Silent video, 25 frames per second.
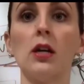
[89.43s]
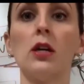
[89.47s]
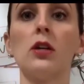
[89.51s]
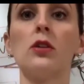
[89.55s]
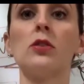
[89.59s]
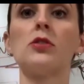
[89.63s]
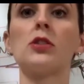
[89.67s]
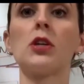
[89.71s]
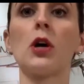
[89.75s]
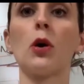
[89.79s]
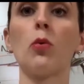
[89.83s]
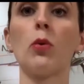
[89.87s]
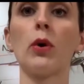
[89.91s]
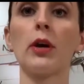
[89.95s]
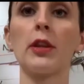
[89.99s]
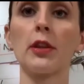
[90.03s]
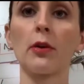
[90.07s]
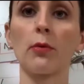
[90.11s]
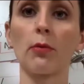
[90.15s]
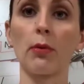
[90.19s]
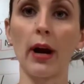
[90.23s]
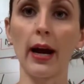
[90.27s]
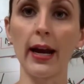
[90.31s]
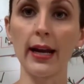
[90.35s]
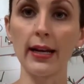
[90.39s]
So when the
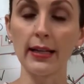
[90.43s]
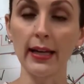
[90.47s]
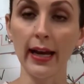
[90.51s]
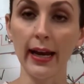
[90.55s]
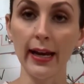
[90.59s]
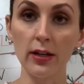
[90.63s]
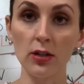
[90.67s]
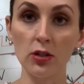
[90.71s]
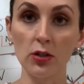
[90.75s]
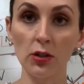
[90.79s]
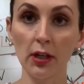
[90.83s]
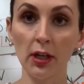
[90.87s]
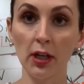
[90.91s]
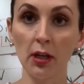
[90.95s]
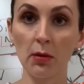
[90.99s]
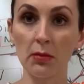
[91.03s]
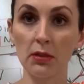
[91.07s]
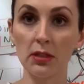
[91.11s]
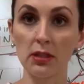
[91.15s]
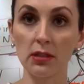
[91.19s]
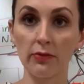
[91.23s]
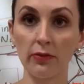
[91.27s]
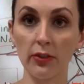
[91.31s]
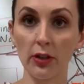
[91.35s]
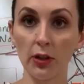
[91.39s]
right atrium
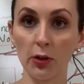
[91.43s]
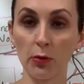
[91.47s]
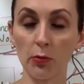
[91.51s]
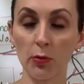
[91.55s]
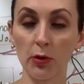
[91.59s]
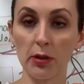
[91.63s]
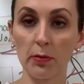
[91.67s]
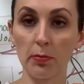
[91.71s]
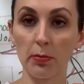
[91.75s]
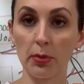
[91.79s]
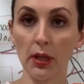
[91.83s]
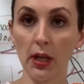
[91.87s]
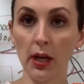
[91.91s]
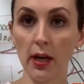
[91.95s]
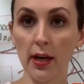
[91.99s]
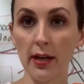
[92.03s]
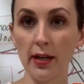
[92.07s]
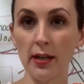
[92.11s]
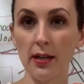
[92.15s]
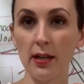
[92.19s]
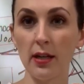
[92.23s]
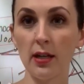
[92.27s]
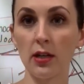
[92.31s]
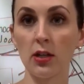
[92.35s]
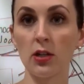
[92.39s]
is filled with
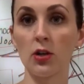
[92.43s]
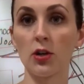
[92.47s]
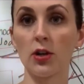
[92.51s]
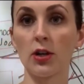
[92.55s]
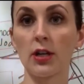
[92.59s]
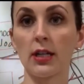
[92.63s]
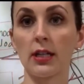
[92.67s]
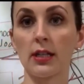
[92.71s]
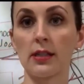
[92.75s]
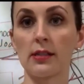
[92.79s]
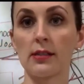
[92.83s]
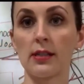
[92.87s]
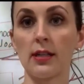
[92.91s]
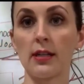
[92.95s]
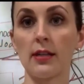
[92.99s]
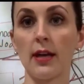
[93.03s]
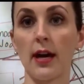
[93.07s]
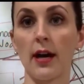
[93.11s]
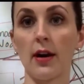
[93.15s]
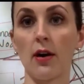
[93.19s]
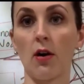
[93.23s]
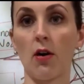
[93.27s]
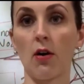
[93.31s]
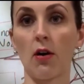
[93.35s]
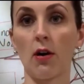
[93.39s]
blood, you're gonna see
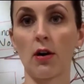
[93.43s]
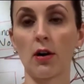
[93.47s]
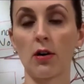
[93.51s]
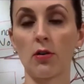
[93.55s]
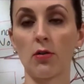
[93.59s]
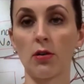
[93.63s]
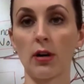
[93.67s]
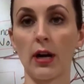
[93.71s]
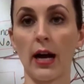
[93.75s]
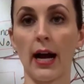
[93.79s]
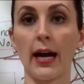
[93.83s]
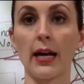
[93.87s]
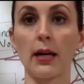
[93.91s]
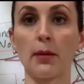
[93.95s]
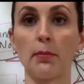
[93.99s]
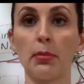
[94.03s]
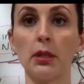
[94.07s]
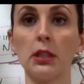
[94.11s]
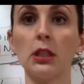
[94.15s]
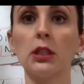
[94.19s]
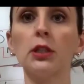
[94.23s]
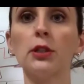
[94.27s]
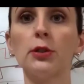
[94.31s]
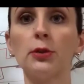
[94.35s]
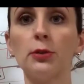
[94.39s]
that auricle kind of
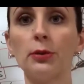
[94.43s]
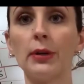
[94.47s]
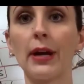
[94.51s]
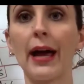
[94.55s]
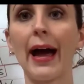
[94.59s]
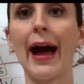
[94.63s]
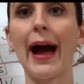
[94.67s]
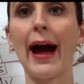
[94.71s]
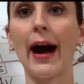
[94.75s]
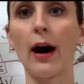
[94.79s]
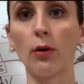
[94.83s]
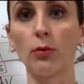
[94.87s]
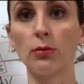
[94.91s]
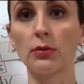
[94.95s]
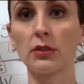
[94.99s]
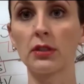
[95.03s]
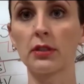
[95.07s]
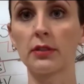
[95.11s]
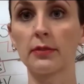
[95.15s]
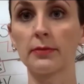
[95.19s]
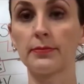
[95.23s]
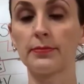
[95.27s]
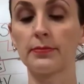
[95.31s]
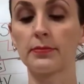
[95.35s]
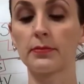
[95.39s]
balloon
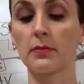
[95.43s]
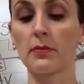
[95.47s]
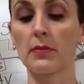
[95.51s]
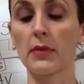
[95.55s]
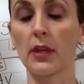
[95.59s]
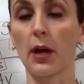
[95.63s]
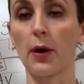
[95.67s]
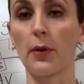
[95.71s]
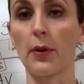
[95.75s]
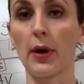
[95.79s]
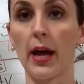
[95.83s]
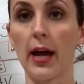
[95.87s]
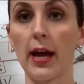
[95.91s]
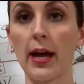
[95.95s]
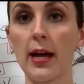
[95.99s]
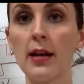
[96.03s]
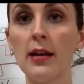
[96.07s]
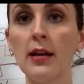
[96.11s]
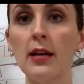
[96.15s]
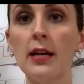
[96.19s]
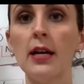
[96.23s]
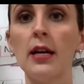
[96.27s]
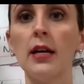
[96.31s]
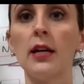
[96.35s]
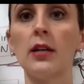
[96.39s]
out
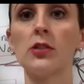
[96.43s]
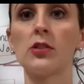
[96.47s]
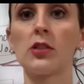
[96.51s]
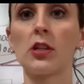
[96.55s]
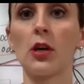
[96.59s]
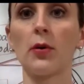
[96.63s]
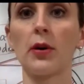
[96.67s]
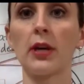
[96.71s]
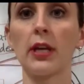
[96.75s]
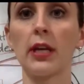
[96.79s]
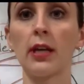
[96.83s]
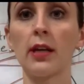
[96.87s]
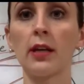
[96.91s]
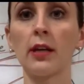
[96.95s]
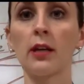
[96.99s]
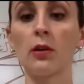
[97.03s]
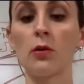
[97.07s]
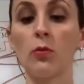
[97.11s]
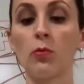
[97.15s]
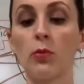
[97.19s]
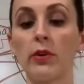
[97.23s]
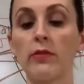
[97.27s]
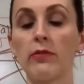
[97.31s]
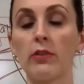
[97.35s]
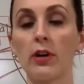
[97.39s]
okay? So
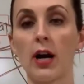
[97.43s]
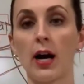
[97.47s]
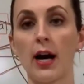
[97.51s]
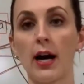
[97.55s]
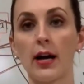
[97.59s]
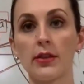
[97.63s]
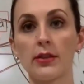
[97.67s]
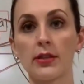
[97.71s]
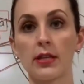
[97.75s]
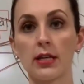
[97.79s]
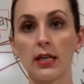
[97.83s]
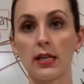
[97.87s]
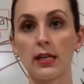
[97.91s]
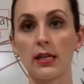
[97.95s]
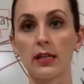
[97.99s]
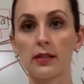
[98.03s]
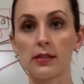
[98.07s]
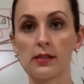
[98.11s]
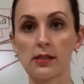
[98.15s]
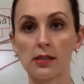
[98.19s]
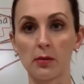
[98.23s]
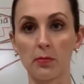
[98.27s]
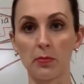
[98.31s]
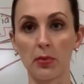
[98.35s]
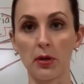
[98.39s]
again, we've got the
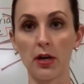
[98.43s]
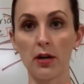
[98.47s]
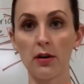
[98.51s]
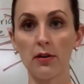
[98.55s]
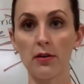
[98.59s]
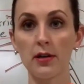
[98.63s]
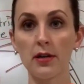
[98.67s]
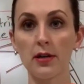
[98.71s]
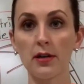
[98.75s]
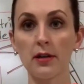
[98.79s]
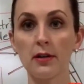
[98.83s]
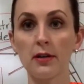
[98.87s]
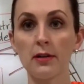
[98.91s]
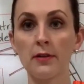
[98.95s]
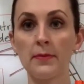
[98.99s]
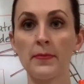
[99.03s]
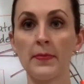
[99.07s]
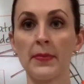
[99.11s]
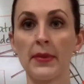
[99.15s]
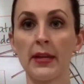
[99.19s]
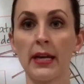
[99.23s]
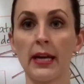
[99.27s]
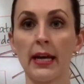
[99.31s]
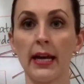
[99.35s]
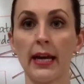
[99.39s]

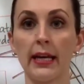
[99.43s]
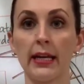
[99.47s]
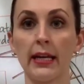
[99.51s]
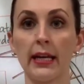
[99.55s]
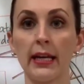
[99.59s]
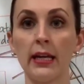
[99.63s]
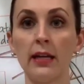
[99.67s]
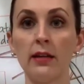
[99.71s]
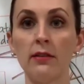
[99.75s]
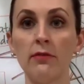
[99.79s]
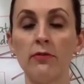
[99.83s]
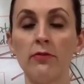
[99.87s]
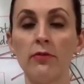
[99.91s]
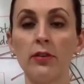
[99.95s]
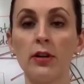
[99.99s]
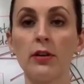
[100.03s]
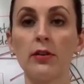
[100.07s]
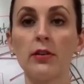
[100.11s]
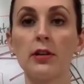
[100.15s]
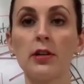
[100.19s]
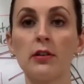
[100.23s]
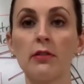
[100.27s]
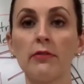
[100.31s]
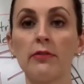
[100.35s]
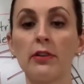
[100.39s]
superior and
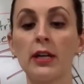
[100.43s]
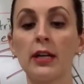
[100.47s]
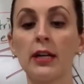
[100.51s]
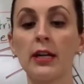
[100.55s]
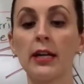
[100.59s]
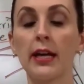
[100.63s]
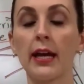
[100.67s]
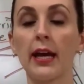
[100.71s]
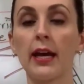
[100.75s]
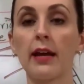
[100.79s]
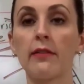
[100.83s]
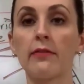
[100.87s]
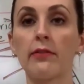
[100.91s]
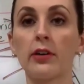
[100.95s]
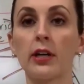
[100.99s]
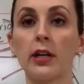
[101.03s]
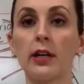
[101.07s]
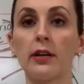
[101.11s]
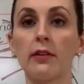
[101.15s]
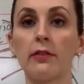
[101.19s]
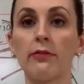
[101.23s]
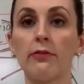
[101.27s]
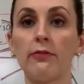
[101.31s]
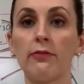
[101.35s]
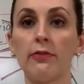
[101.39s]
inferior vena
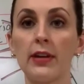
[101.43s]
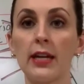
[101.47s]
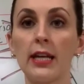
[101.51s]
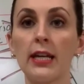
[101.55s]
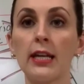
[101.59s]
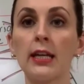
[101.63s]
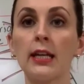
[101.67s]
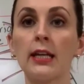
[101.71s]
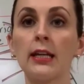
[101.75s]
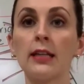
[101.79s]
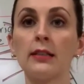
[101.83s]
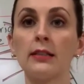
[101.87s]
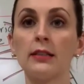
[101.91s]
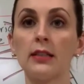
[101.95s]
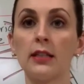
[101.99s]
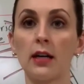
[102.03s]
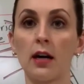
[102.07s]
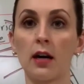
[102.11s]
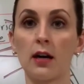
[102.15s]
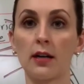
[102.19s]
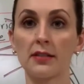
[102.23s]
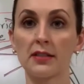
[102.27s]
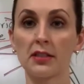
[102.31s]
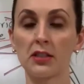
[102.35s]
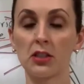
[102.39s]
cava feeding the
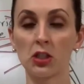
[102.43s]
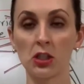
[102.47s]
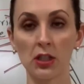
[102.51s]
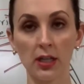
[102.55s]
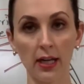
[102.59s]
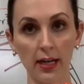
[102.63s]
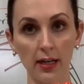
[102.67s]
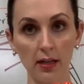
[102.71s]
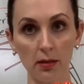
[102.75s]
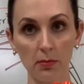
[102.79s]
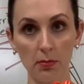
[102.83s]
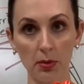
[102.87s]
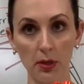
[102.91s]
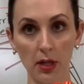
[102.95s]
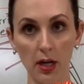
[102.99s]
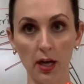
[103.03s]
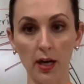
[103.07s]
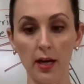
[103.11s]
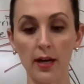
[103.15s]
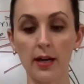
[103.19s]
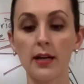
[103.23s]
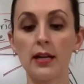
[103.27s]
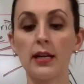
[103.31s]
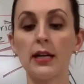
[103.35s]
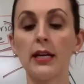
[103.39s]
oxygenated
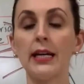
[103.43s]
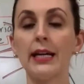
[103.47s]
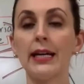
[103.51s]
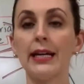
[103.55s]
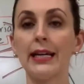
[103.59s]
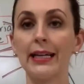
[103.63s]
blood